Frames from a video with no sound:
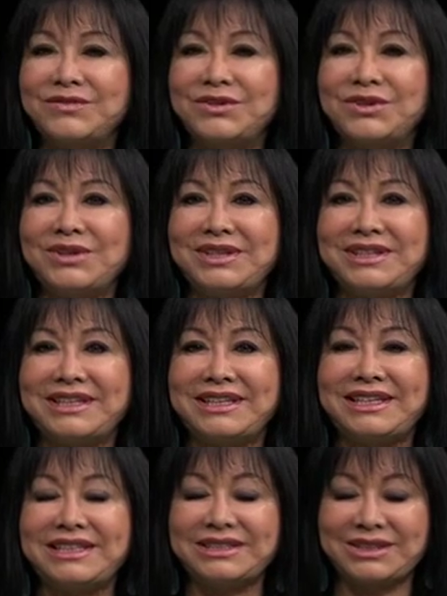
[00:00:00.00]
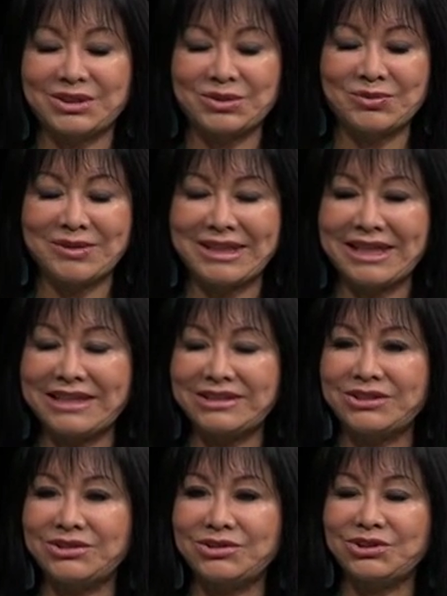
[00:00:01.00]
if you, the kids could relate
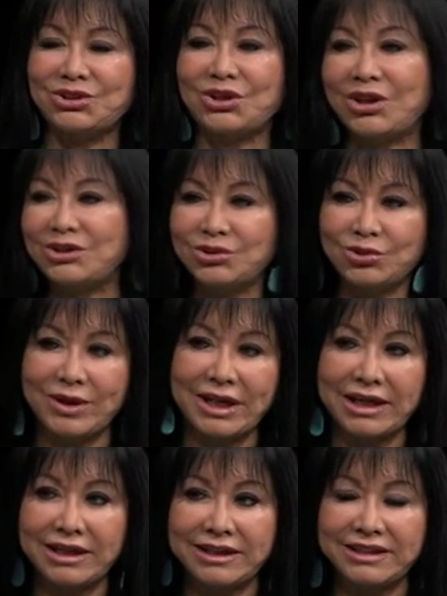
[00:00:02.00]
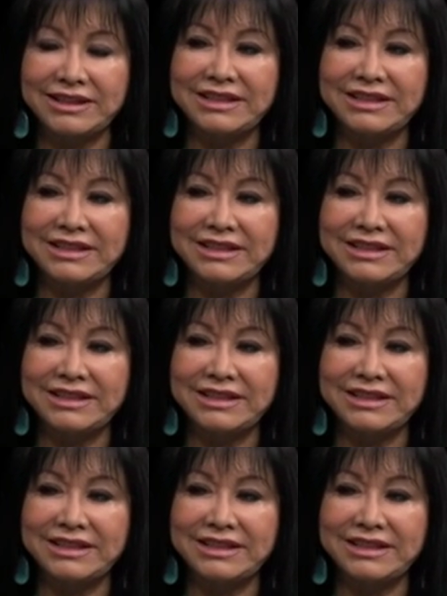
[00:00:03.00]
to Star Trek and